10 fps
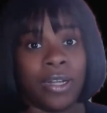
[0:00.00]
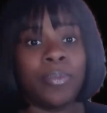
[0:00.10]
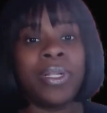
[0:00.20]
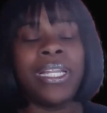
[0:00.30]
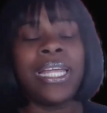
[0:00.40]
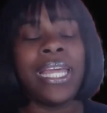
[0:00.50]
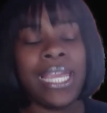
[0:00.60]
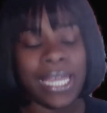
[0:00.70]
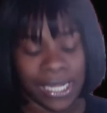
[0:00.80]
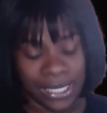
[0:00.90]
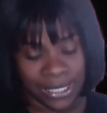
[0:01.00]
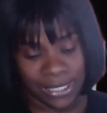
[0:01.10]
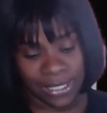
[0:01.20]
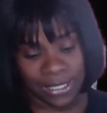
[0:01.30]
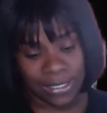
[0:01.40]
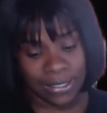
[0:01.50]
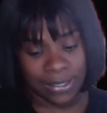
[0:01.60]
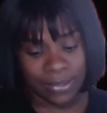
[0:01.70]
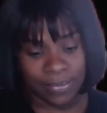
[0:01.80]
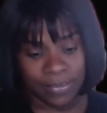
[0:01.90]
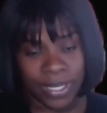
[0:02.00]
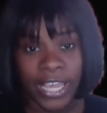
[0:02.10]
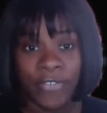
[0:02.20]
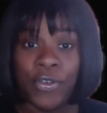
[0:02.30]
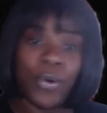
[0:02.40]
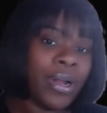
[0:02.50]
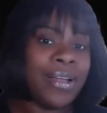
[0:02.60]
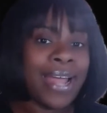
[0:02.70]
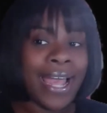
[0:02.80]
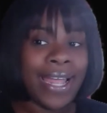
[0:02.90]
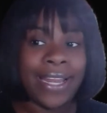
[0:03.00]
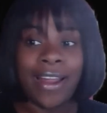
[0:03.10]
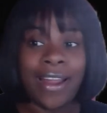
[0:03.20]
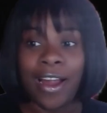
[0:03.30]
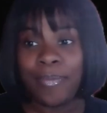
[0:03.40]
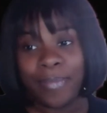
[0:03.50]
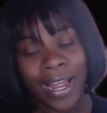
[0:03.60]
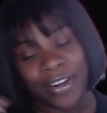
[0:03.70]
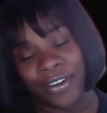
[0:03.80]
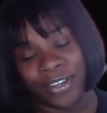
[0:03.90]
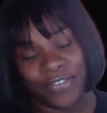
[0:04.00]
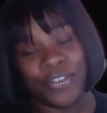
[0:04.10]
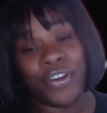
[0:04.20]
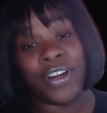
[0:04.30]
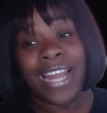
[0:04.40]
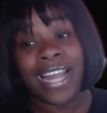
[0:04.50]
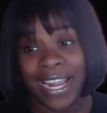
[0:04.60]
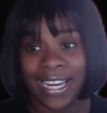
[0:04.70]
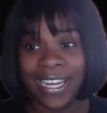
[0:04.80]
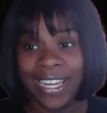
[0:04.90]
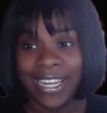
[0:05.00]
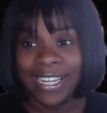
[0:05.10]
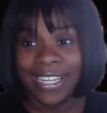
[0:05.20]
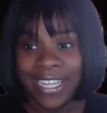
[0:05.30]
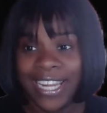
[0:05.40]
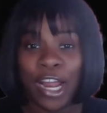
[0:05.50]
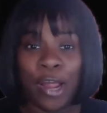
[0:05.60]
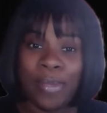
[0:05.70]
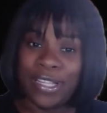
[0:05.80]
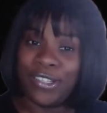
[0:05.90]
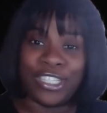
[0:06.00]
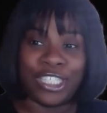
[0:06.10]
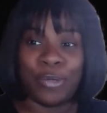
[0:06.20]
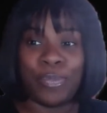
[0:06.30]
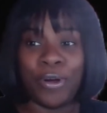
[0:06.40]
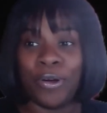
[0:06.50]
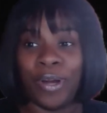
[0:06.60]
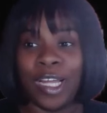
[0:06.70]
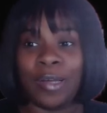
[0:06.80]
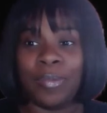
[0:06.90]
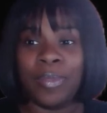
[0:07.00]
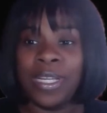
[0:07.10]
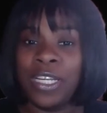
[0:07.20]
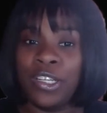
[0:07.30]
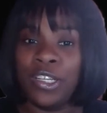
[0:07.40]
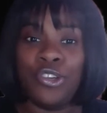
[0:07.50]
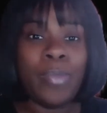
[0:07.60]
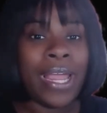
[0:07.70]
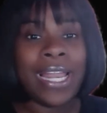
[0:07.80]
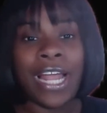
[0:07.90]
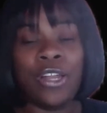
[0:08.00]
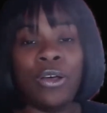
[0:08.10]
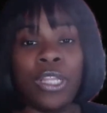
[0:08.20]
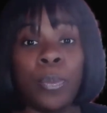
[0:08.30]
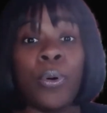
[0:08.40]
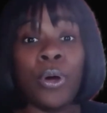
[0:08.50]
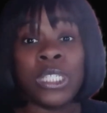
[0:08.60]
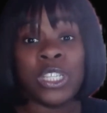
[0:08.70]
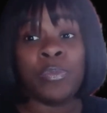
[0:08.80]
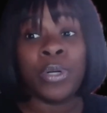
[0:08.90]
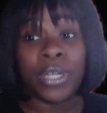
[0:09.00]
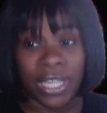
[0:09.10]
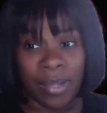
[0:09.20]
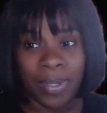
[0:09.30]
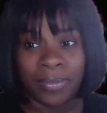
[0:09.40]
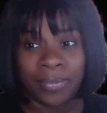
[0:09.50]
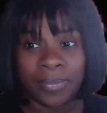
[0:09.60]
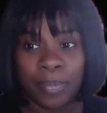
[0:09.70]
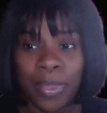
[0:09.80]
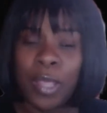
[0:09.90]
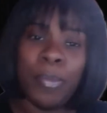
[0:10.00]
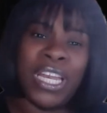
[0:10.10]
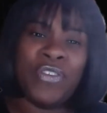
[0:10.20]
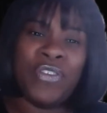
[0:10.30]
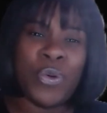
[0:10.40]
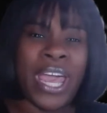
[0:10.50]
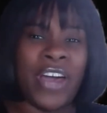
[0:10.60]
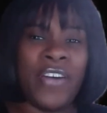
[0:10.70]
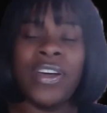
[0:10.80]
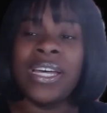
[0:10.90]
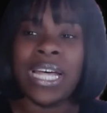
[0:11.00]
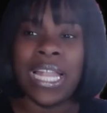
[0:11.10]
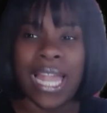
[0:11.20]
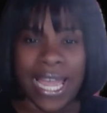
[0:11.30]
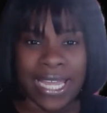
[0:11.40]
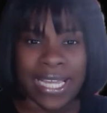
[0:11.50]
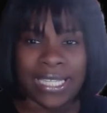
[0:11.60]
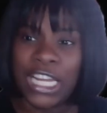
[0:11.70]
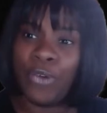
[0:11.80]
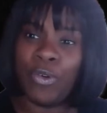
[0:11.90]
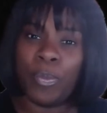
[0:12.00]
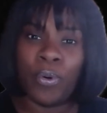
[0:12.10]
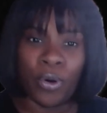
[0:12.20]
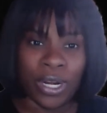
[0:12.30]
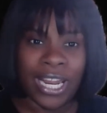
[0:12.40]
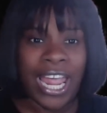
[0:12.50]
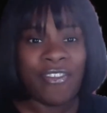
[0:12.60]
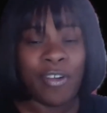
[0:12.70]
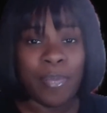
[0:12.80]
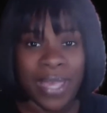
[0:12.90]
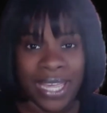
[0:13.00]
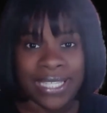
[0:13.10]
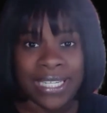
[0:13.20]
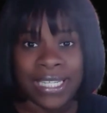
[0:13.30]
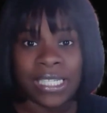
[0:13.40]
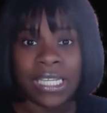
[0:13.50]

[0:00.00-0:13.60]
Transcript: Please, if you are not in our, if you're not in our mentorship program, you may not know the importance of bookkeeping. But if you have clients that have a business,